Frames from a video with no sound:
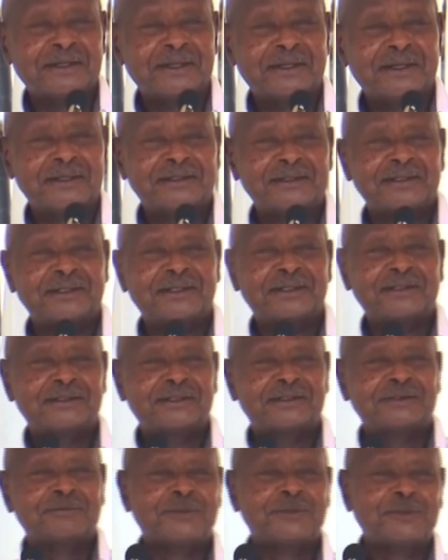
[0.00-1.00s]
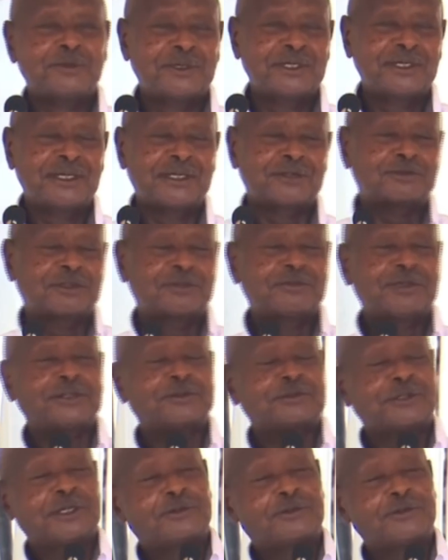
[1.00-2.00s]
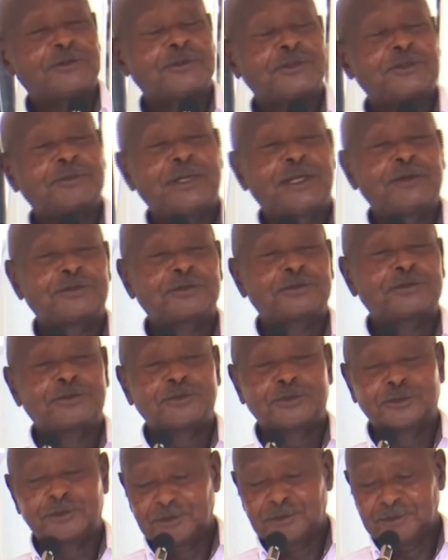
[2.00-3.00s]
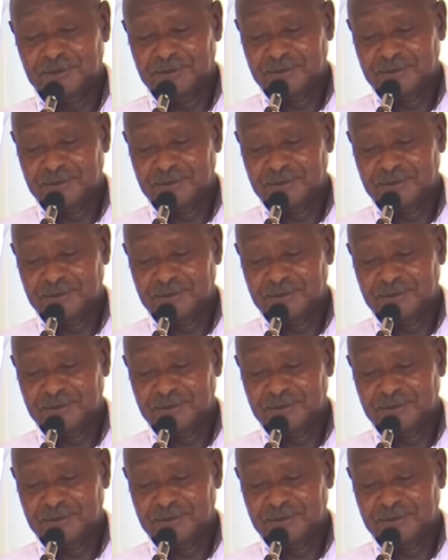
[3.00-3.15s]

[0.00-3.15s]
And me, when I travel with my own food.